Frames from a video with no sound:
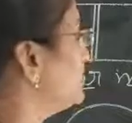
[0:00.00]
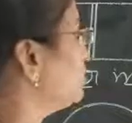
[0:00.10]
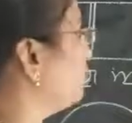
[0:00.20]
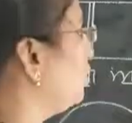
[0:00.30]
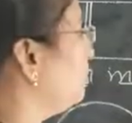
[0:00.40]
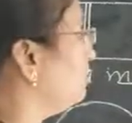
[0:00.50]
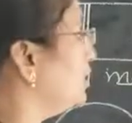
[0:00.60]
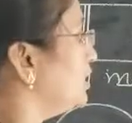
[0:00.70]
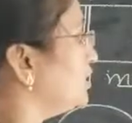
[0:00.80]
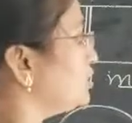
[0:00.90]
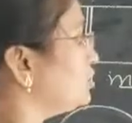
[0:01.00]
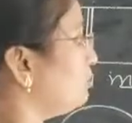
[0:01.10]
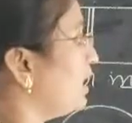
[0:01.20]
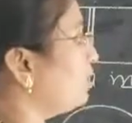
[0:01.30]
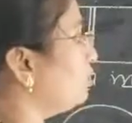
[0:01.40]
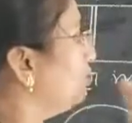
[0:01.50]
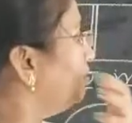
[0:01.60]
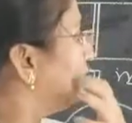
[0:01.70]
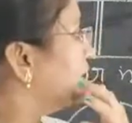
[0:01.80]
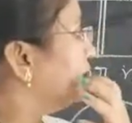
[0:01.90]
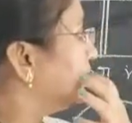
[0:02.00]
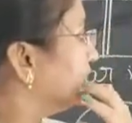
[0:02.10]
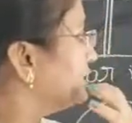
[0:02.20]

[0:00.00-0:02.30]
at home. Tomorrow let